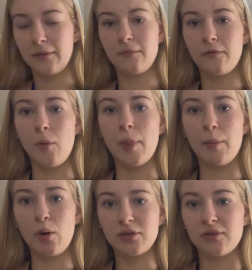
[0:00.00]
from the
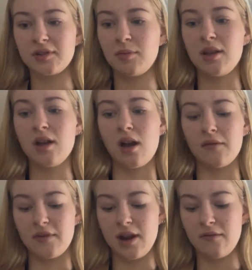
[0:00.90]
box recipe.
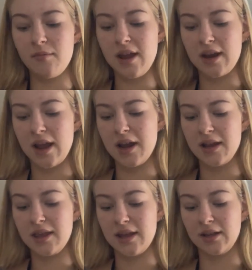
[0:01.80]
I've never made
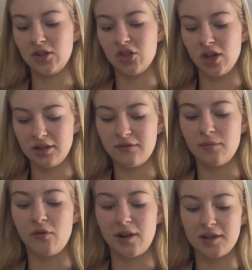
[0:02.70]
anything just
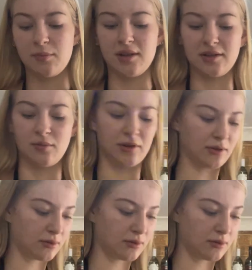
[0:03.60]
from a recipe I